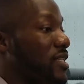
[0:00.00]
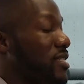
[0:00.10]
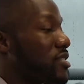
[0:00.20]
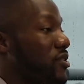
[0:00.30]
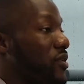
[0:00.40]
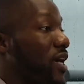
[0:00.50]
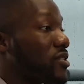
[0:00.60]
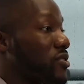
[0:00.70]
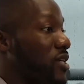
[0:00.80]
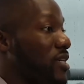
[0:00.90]
I did, certain
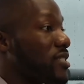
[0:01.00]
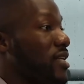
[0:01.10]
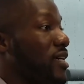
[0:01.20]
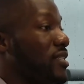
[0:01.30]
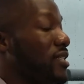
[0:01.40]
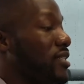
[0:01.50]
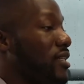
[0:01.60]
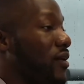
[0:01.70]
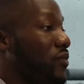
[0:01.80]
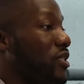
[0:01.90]
exercises that I did.
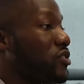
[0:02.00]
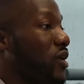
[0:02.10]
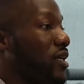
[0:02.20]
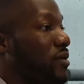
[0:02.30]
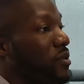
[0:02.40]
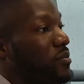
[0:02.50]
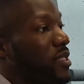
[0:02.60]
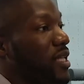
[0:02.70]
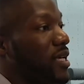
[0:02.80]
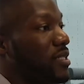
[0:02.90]
Mm-hmm. I really try to
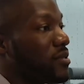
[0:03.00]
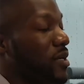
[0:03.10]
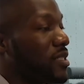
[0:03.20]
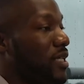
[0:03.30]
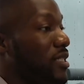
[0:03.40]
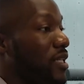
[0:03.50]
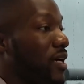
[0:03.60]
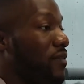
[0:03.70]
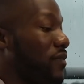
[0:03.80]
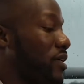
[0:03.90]
implement that into my daily
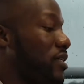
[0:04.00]
life.